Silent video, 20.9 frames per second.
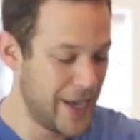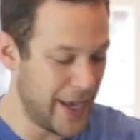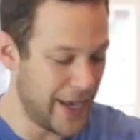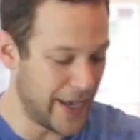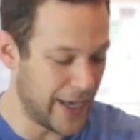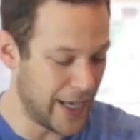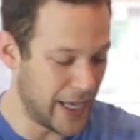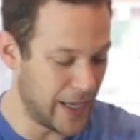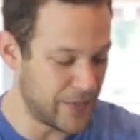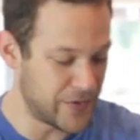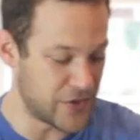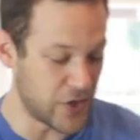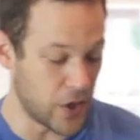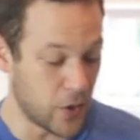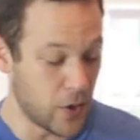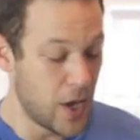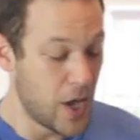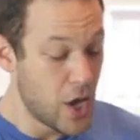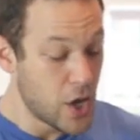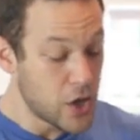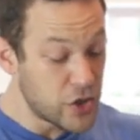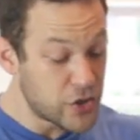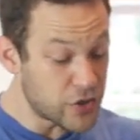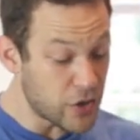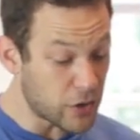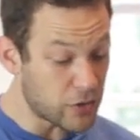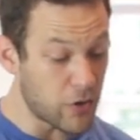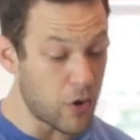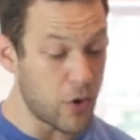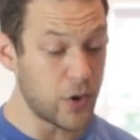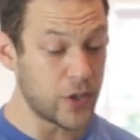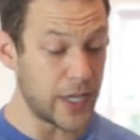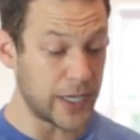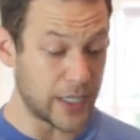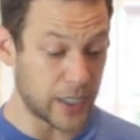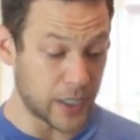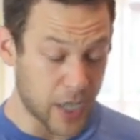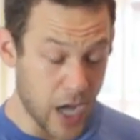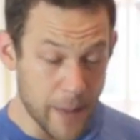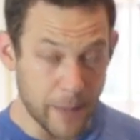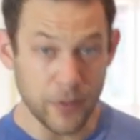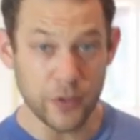So you start growing like a
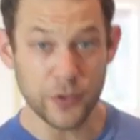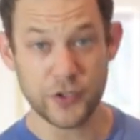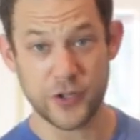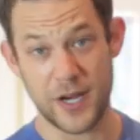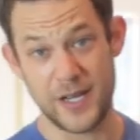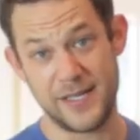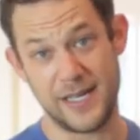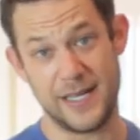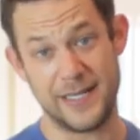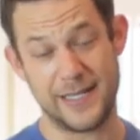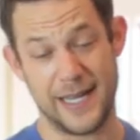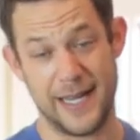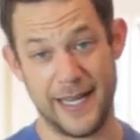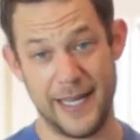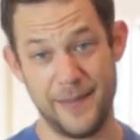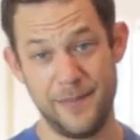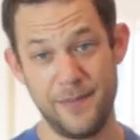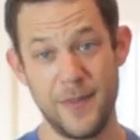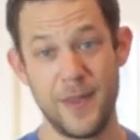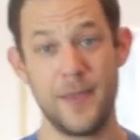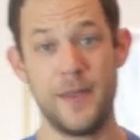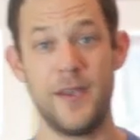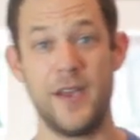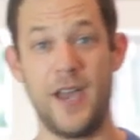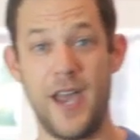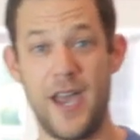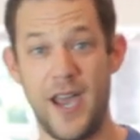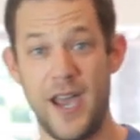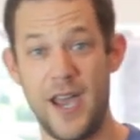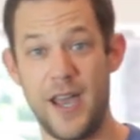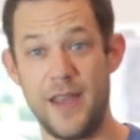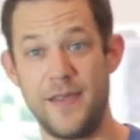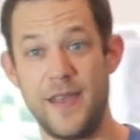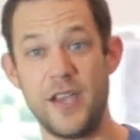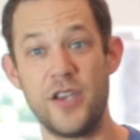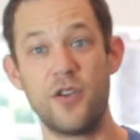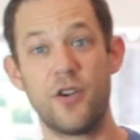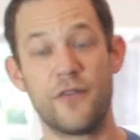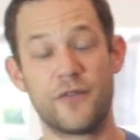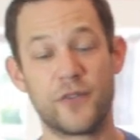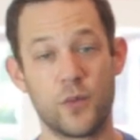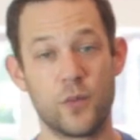couple trays at a time, and then
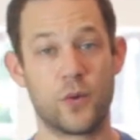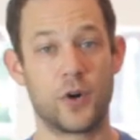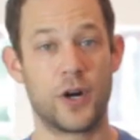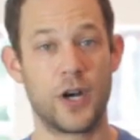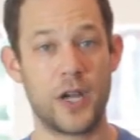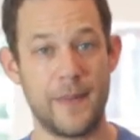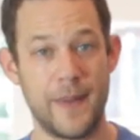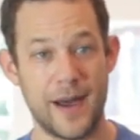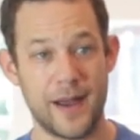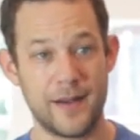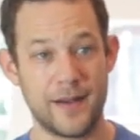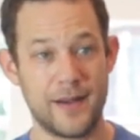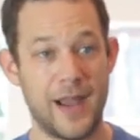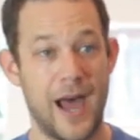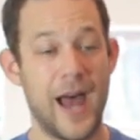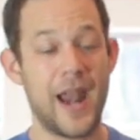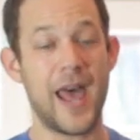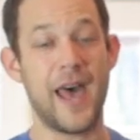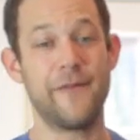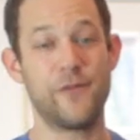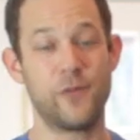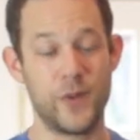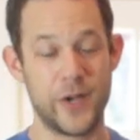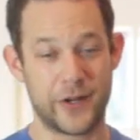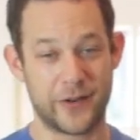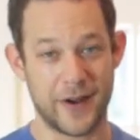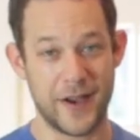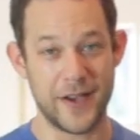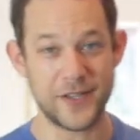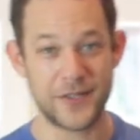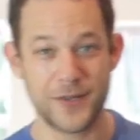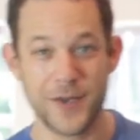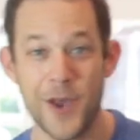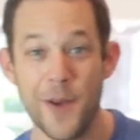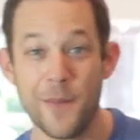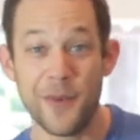you don't have to worry about not having wheatgrass.